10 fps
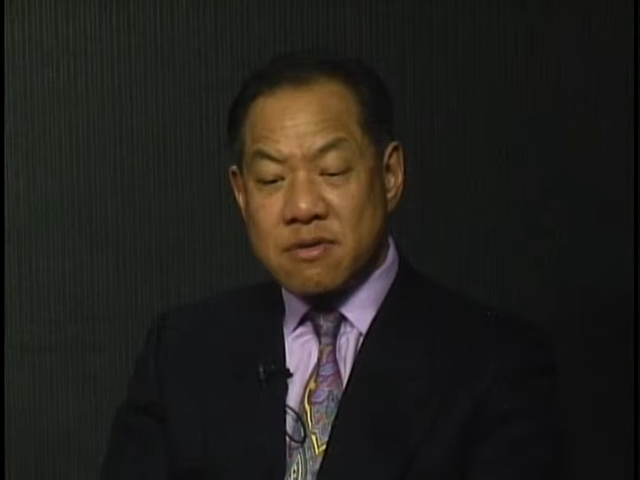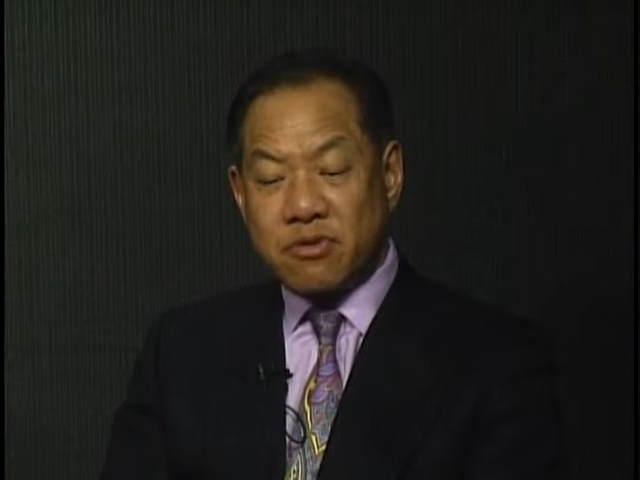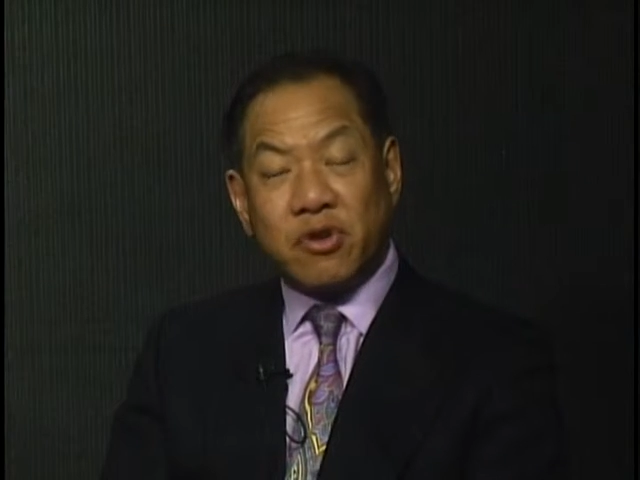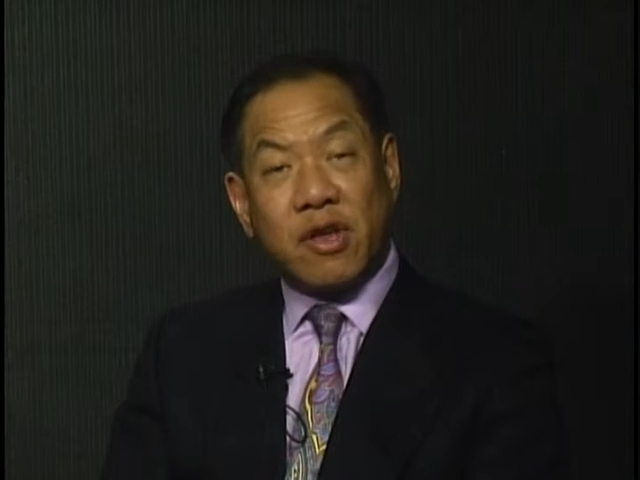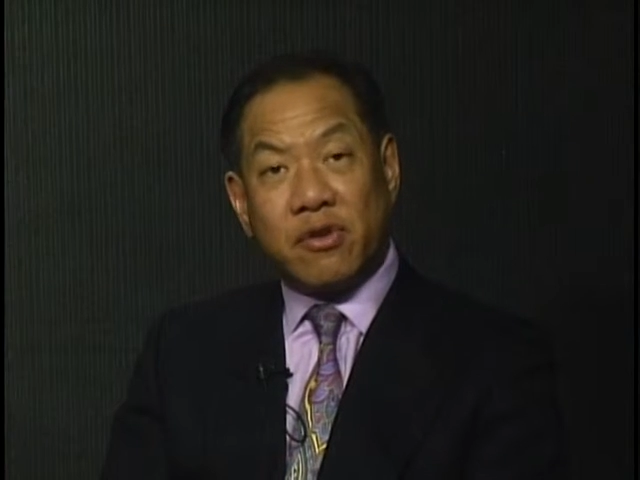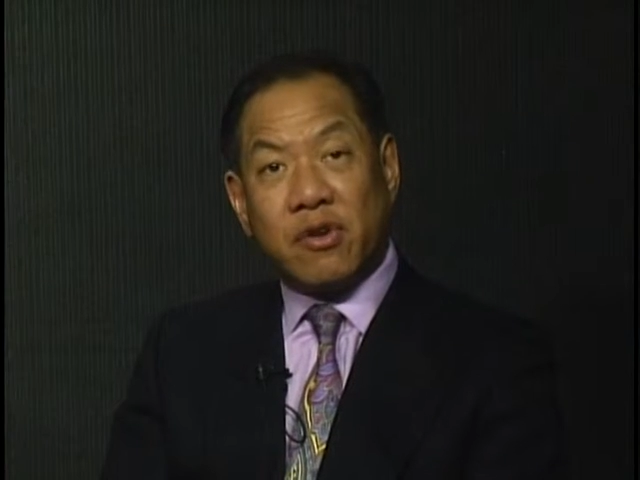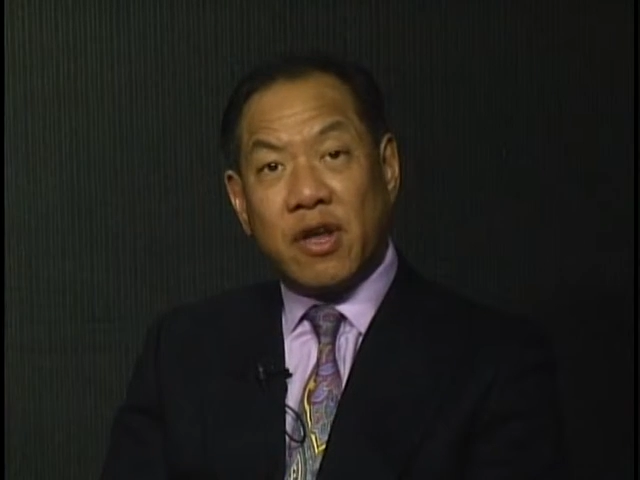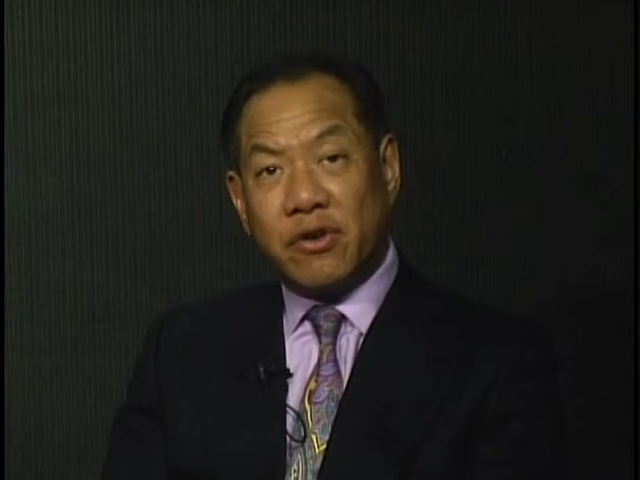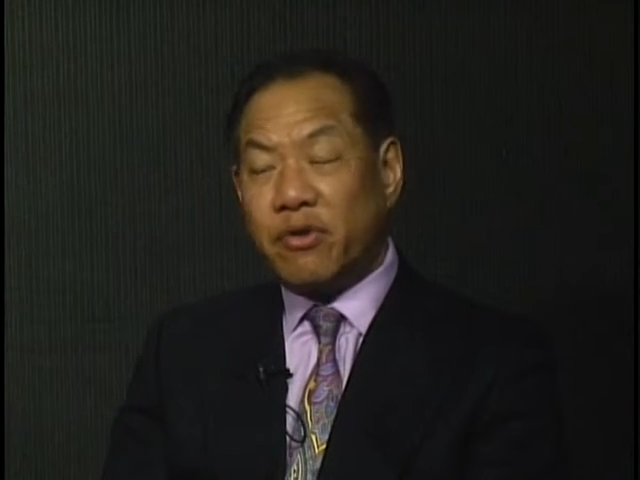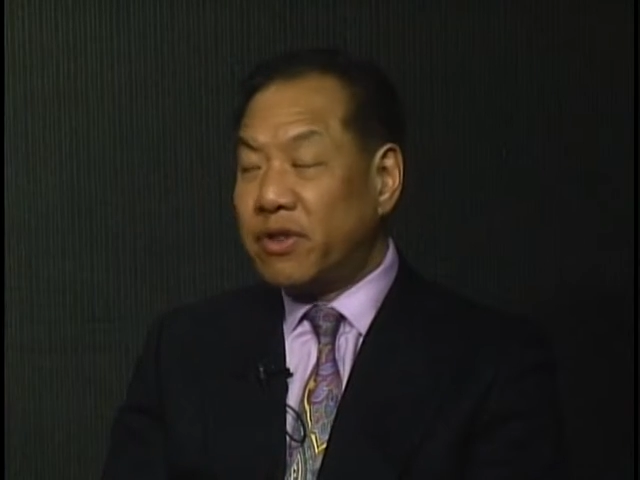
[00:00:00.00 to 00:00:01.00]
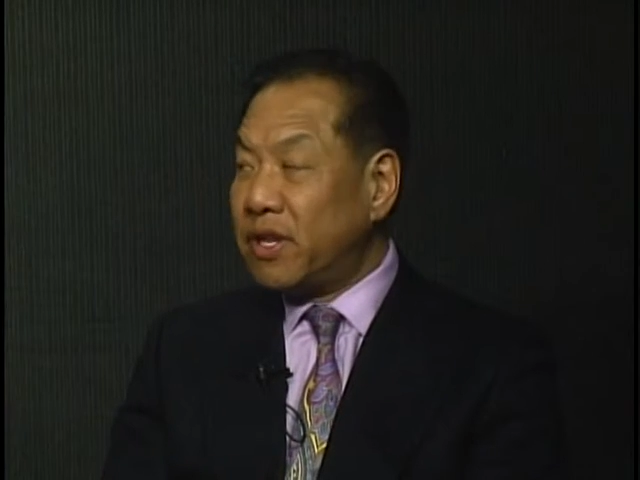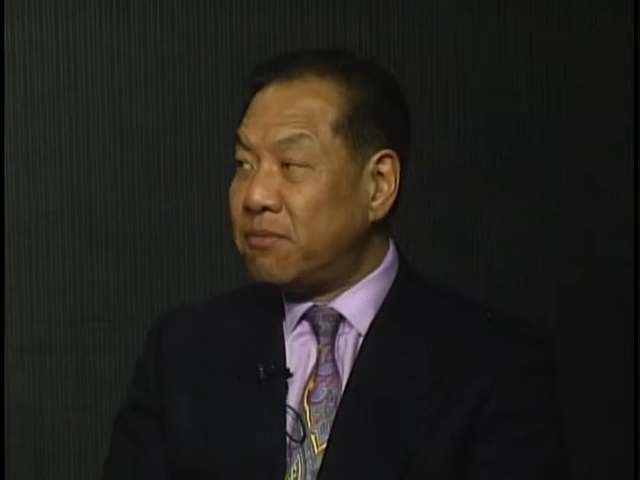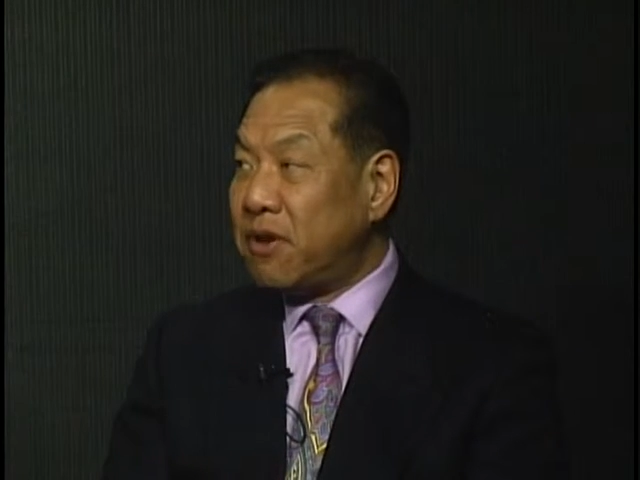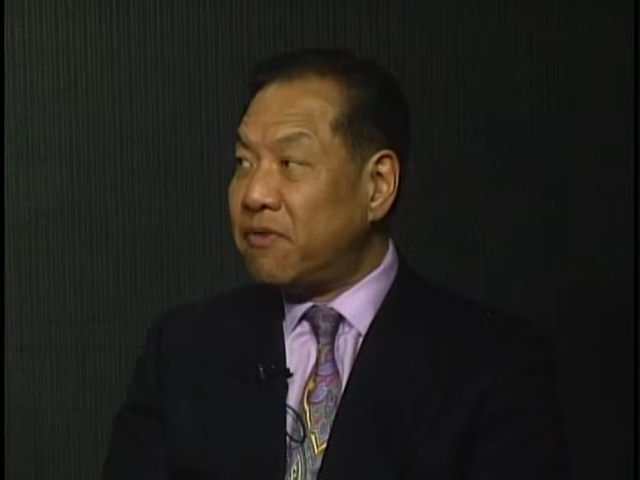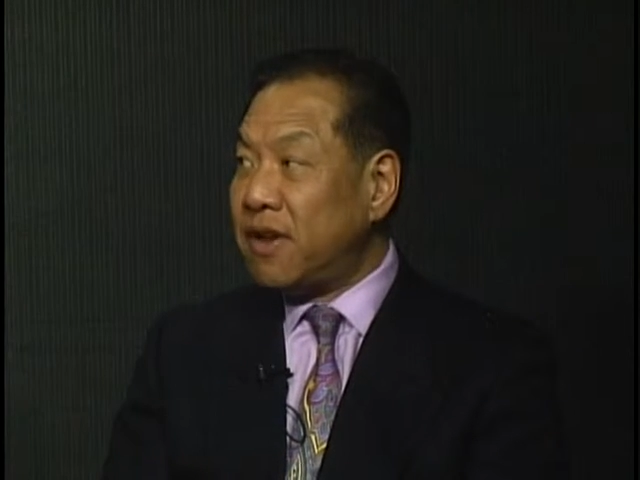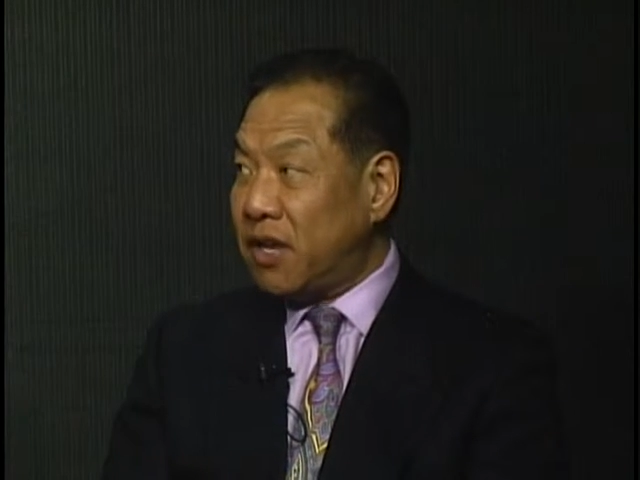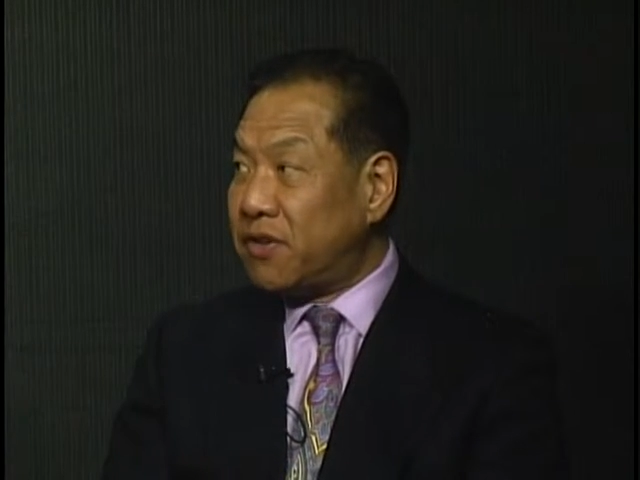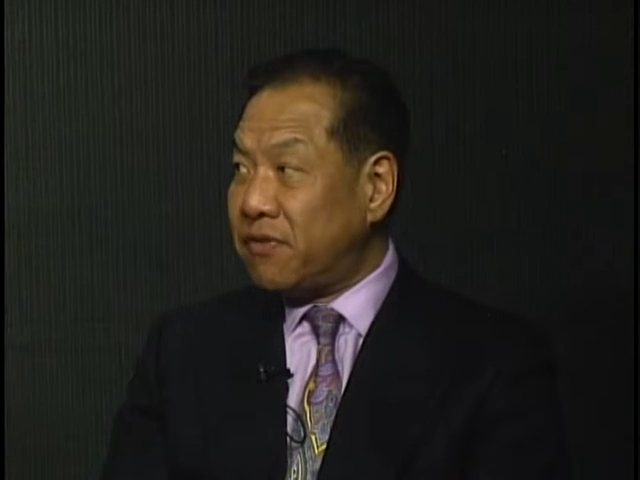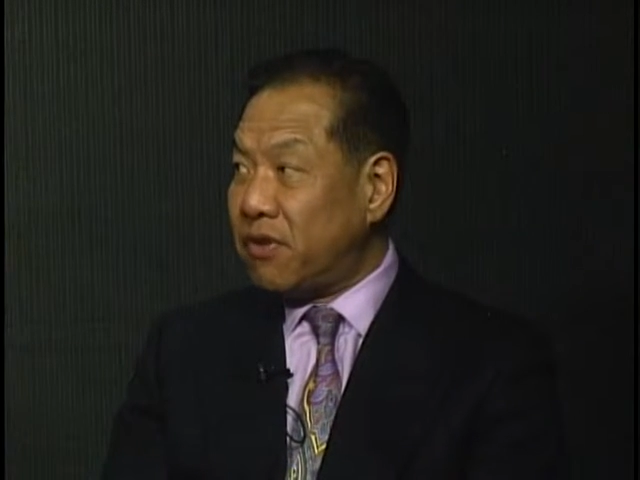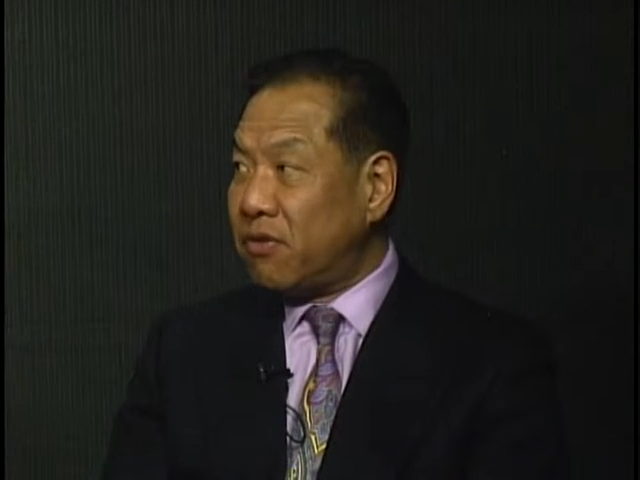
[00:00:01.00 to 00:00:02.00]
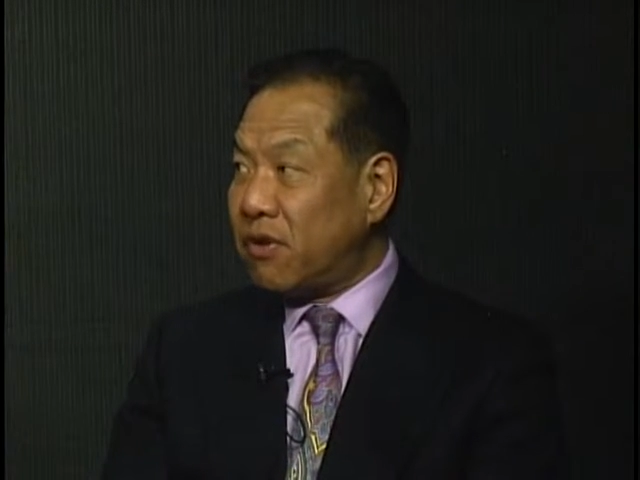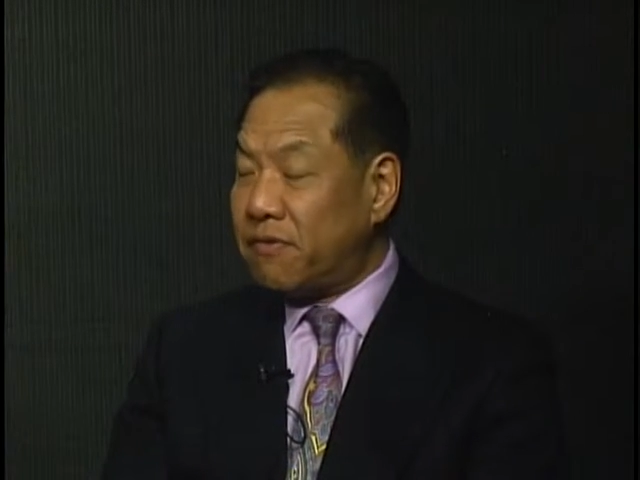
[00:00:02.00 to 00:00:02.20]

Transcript: You can do a little bit of an interview